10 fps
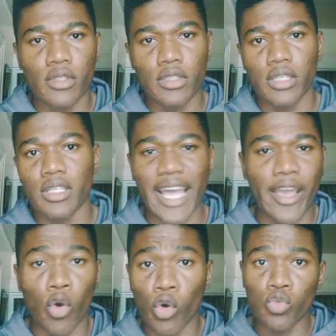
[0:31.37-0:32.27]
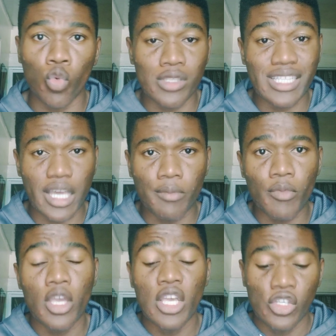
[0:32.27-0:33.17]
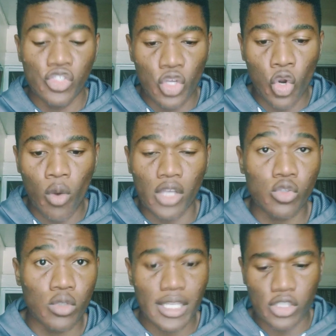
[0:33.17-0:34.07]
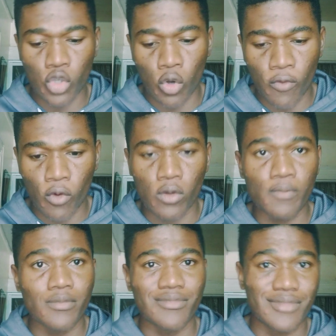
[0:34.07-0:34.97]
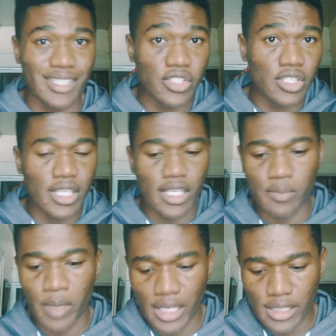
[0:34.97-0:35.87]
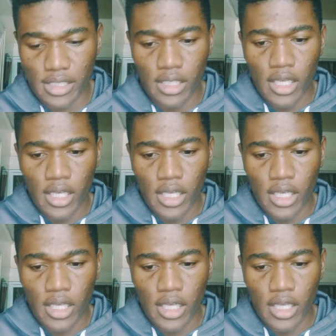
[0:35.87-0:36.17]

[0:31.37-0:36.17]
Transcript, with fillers: The 9-odd won them 0-1. So that is all for yesterday's past.